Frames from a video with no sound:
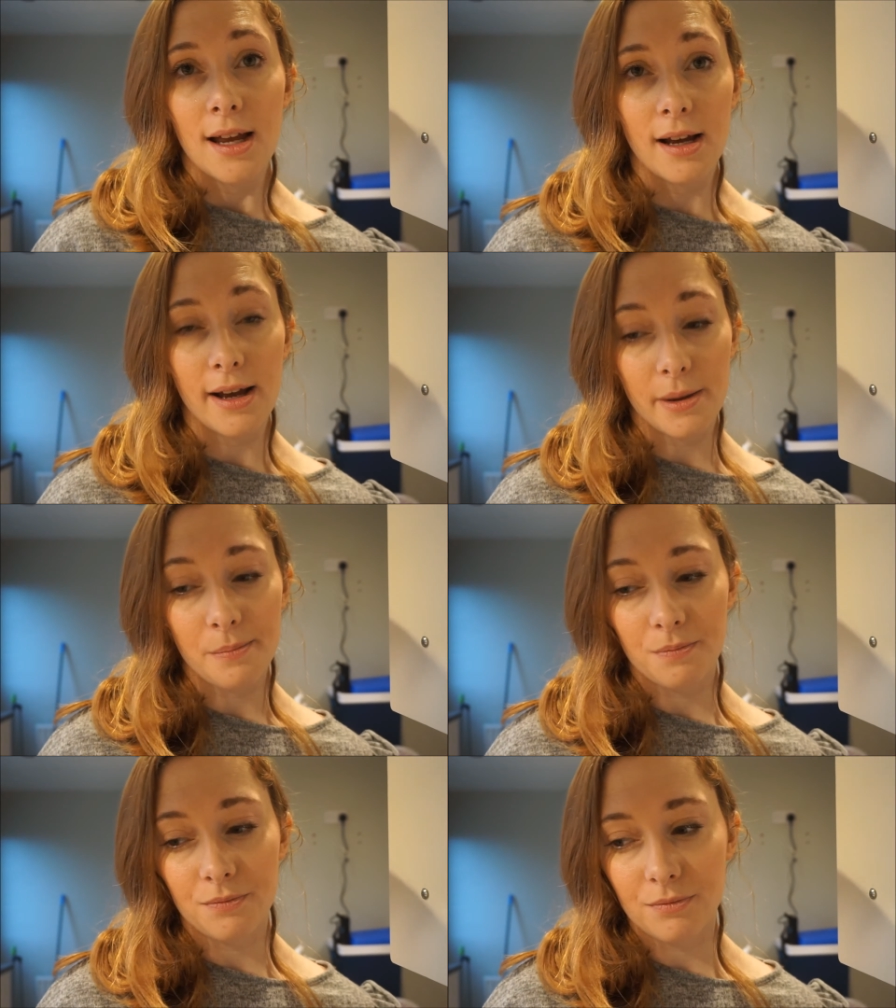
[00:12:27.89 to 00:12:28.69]

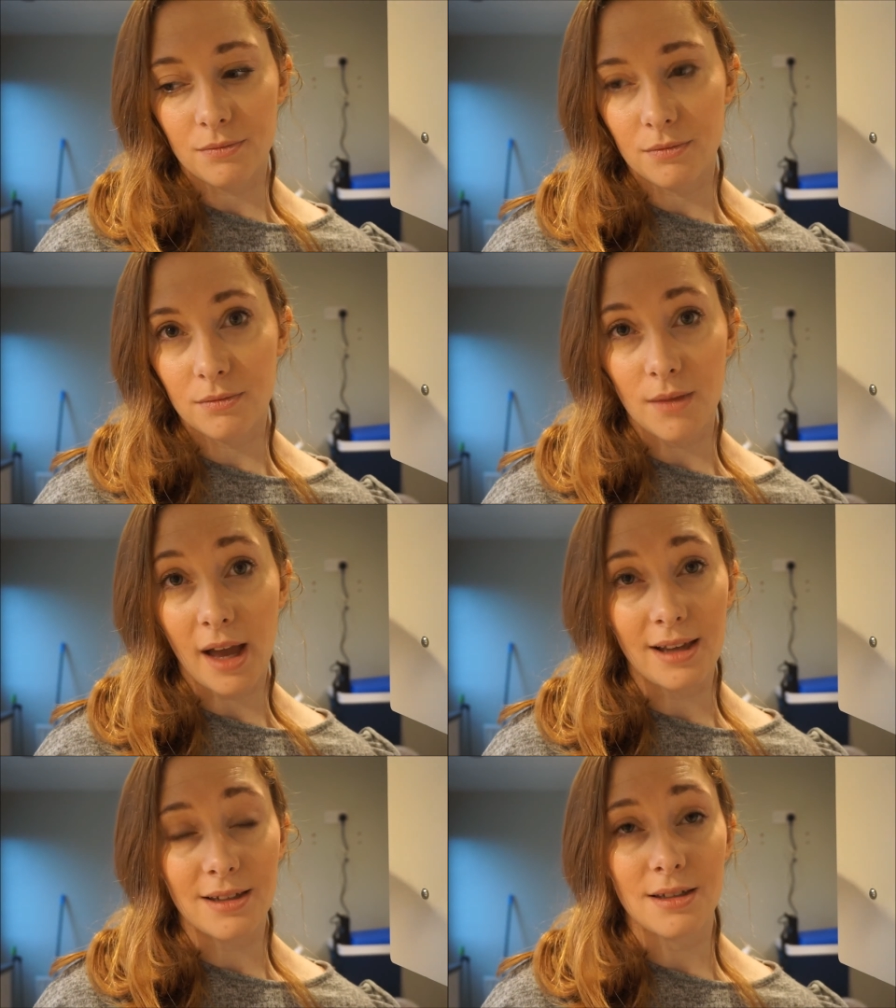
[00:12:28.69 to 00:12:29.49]
And
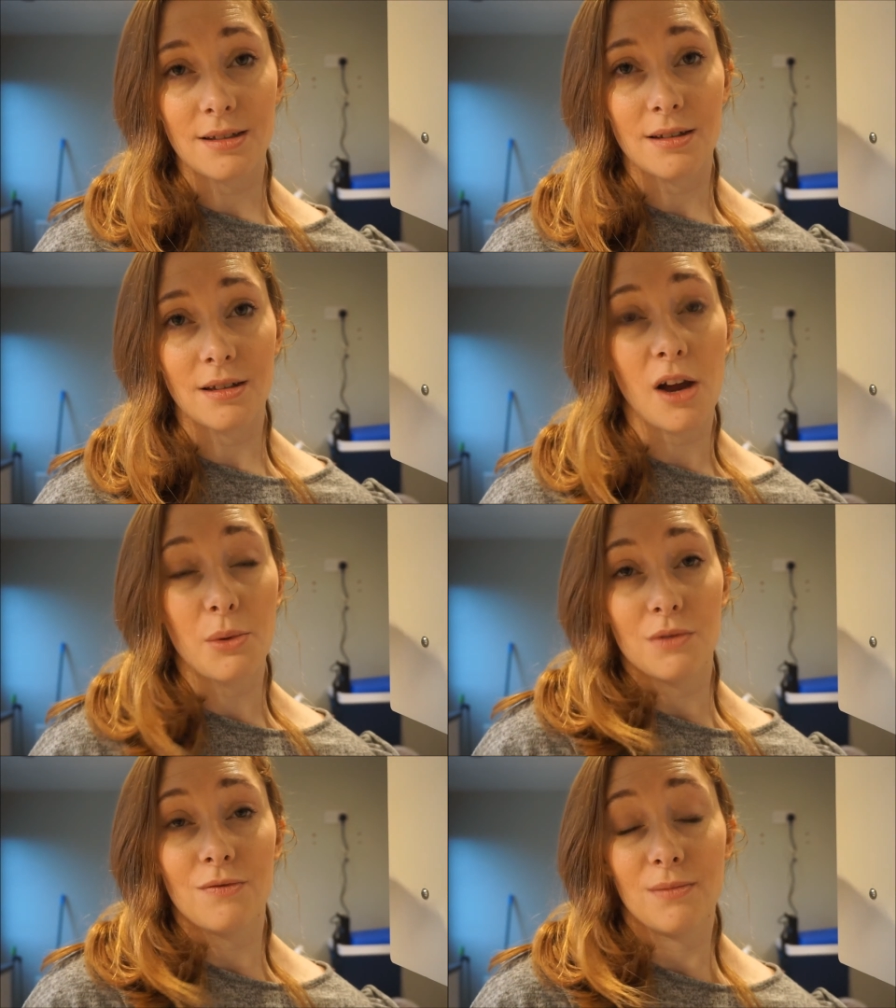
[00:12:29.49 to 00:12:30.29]
I
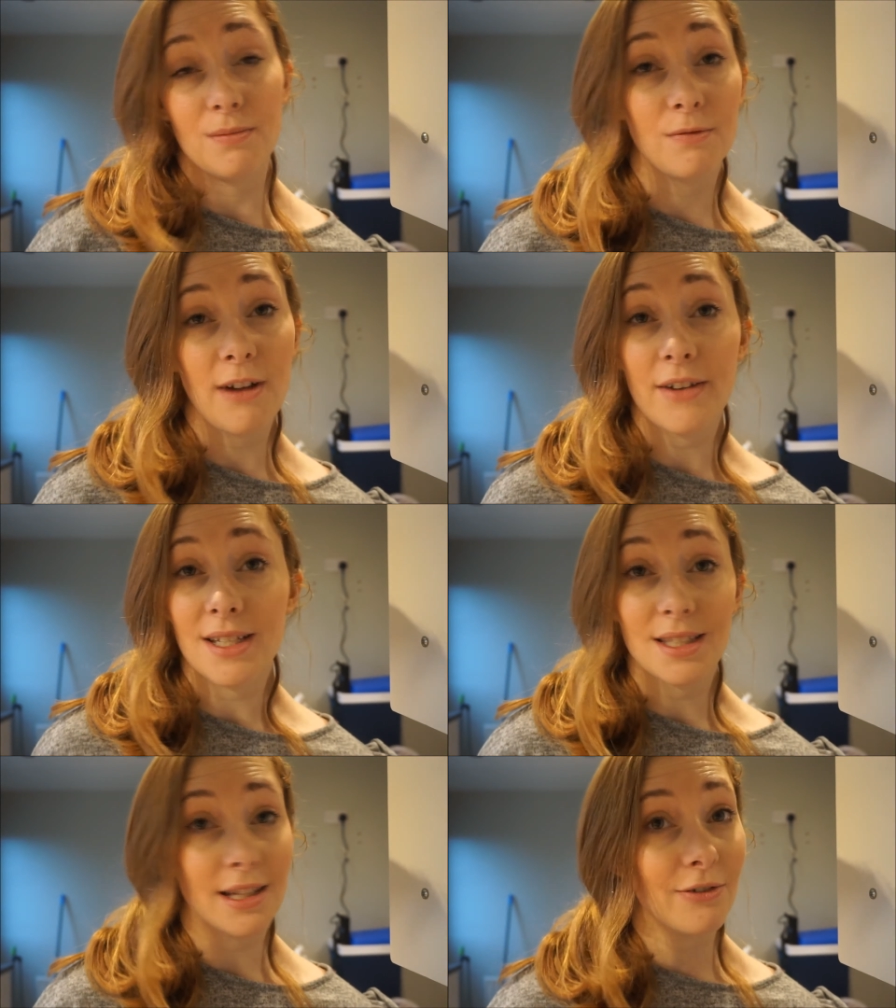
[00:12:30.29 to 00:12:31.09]
was very
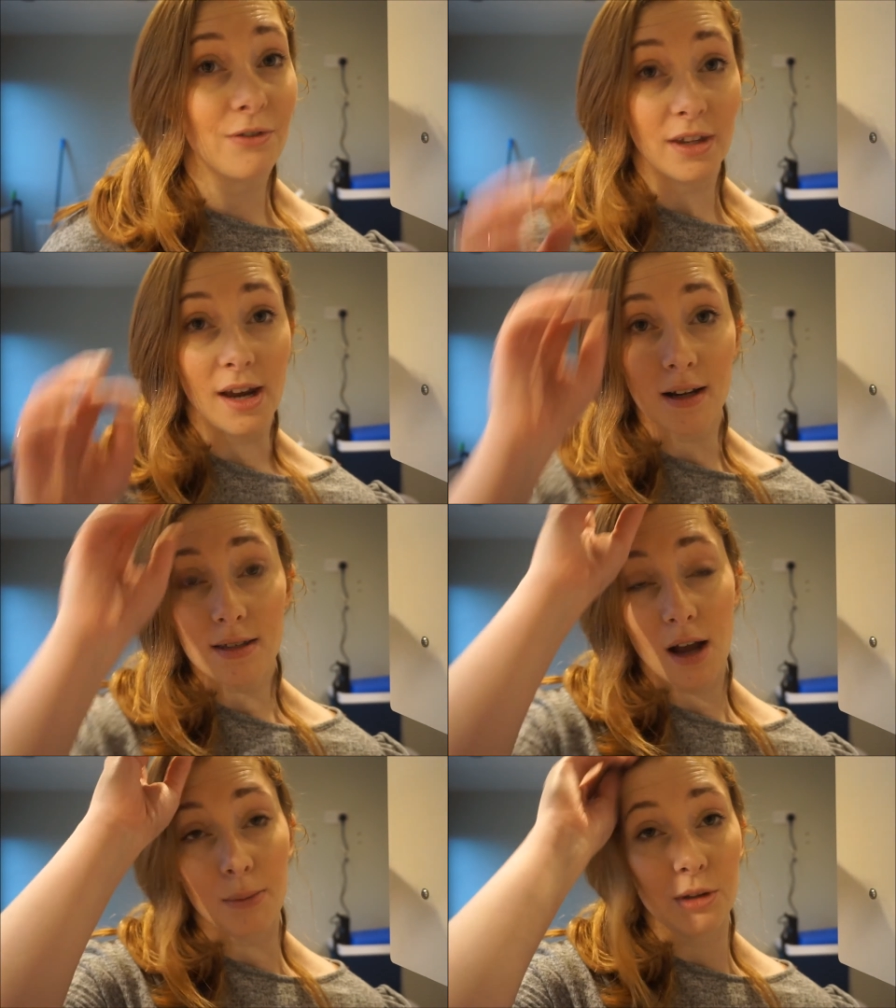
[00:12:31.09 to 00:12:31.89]
stiff the next
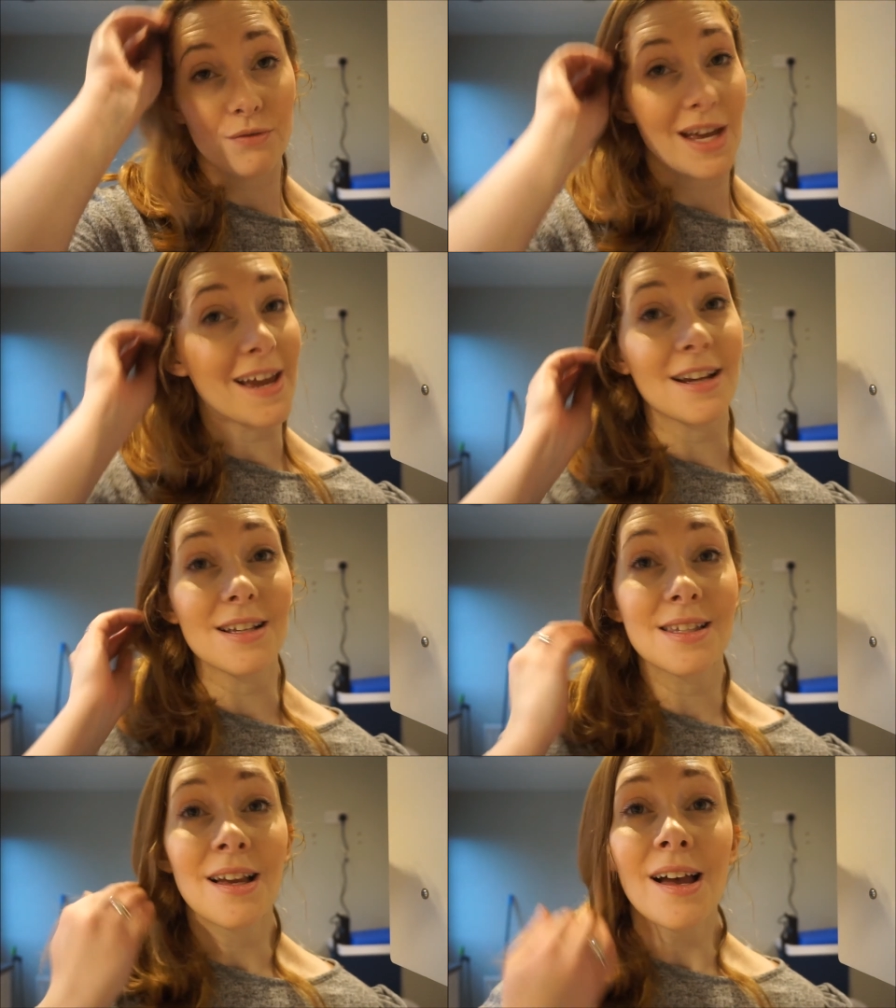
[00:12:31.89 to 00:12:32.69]
couple of
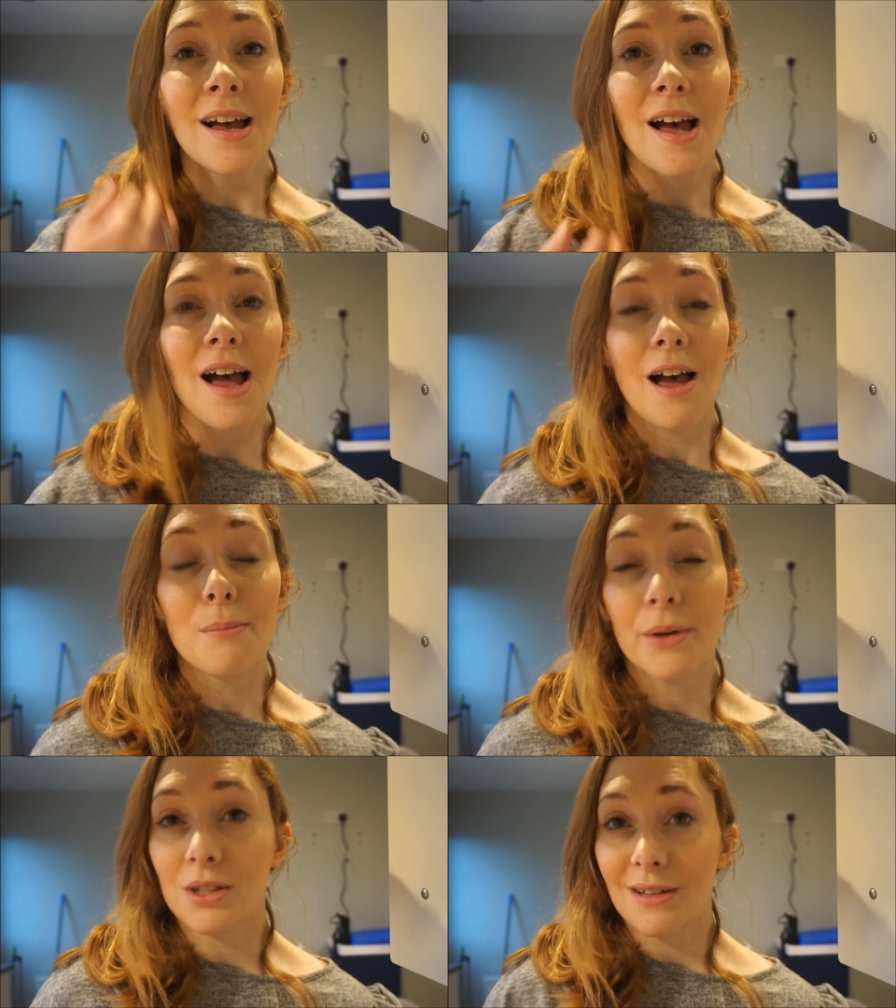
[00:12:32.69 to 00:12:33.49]
days
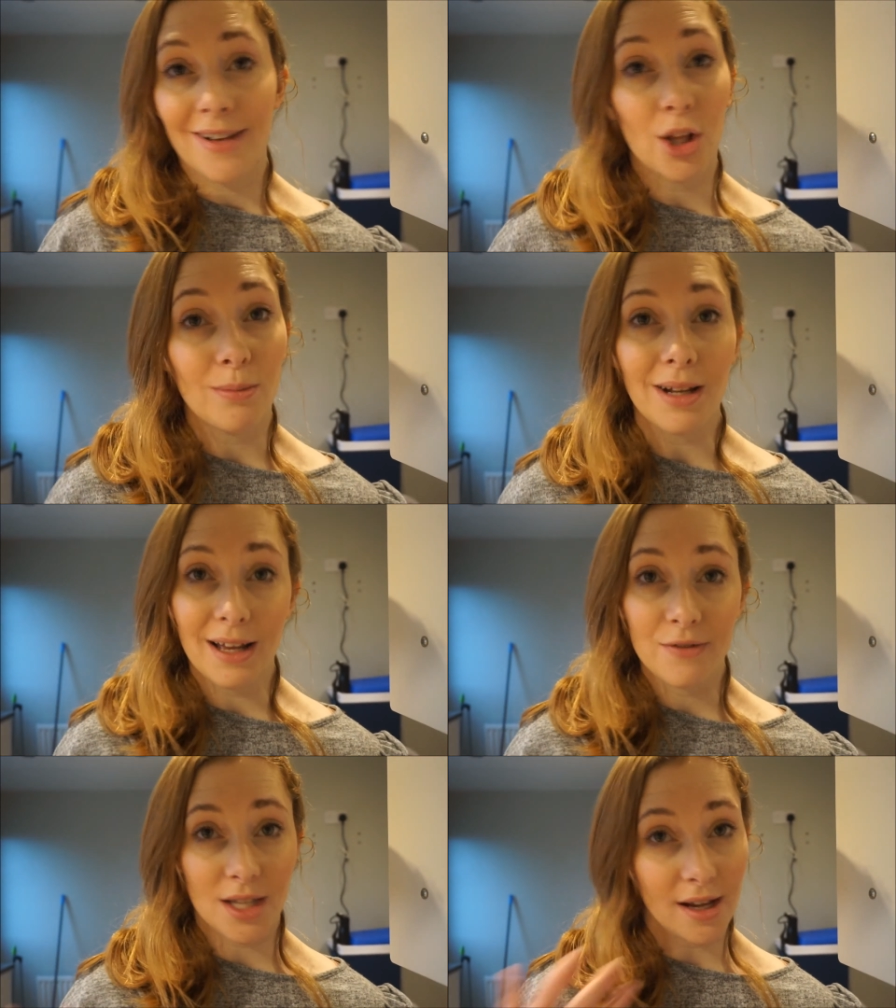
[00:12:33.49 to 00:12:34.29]
because I fell on my
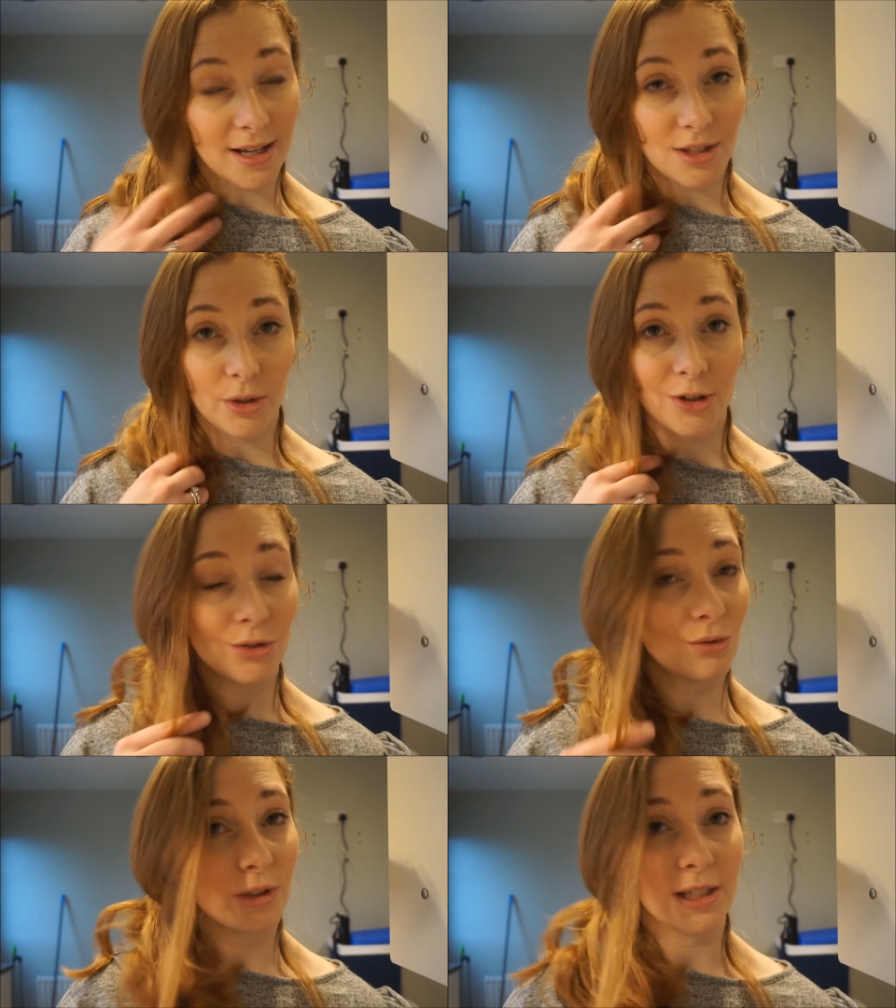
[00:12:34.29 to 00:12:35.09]
left side, so I
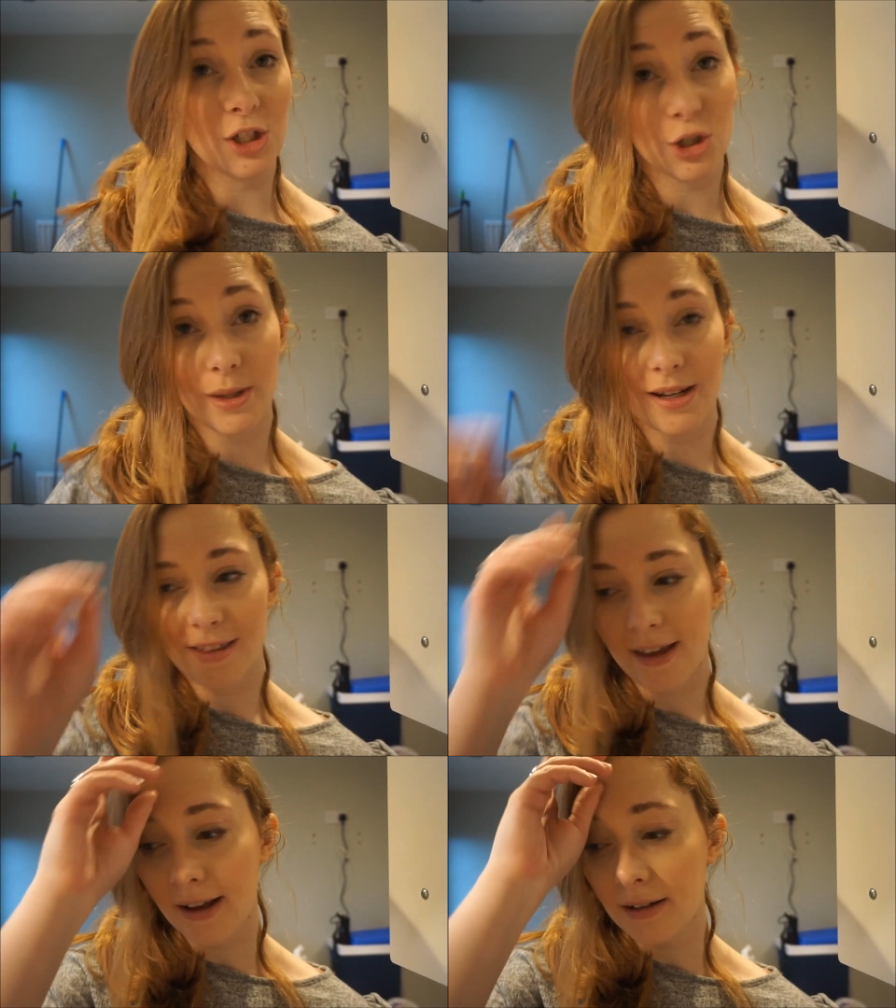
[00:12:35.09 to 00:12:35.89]
couldn't really do
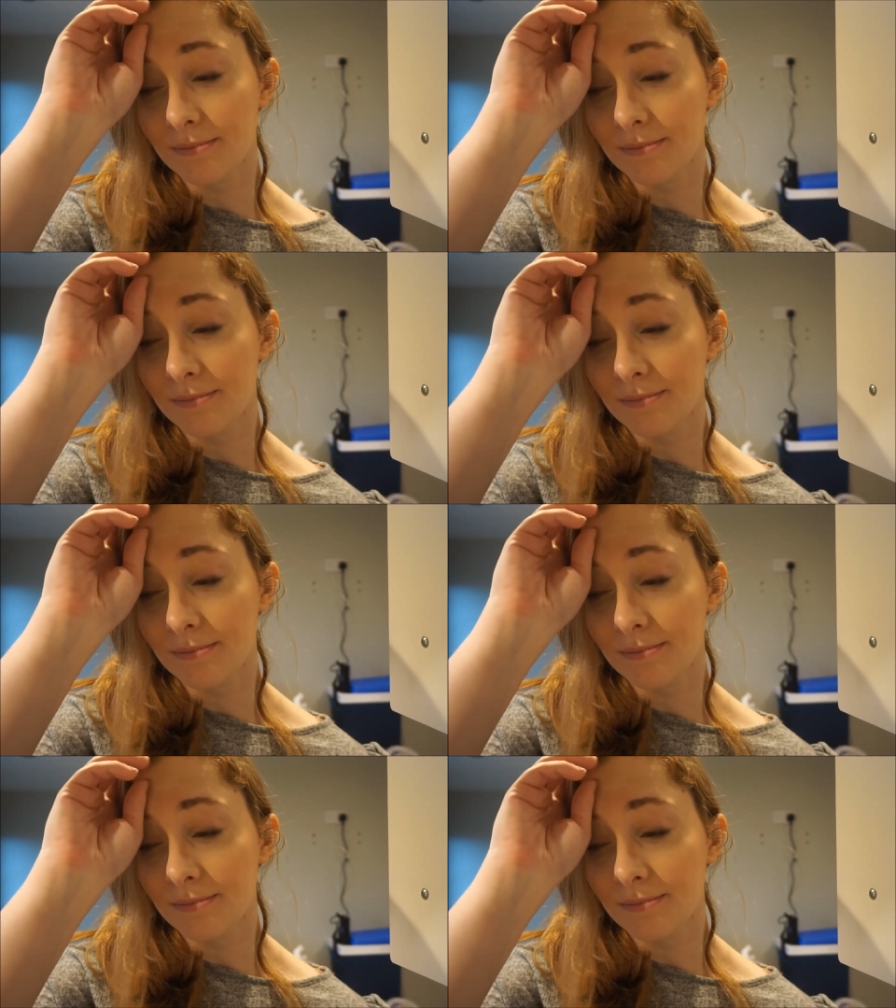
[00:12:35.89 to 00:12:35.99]
anything.